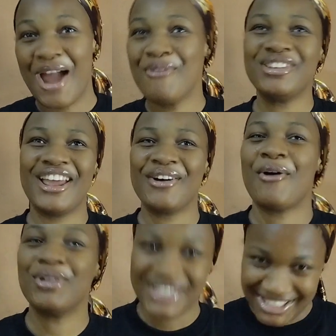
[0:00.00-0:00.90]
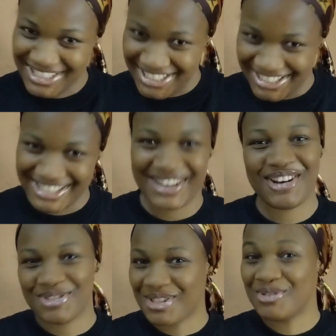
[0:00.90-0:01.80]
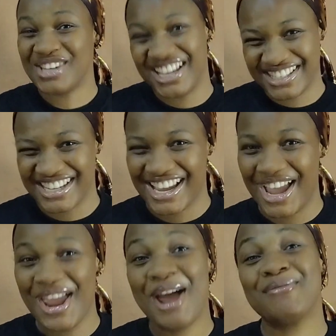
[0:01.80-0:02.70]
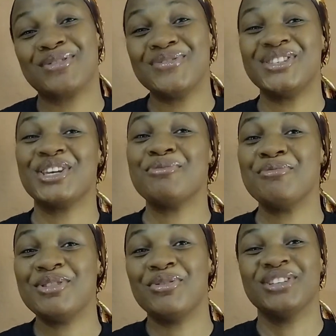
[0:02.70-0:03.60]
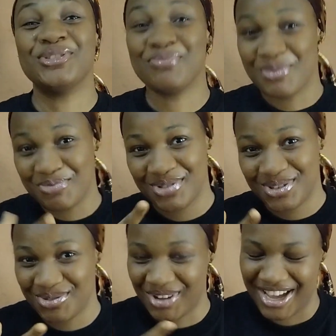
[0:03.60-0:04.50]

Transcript: I was like, what is it? That's what I was asking her. I was really thinking maybe they wanted to propose to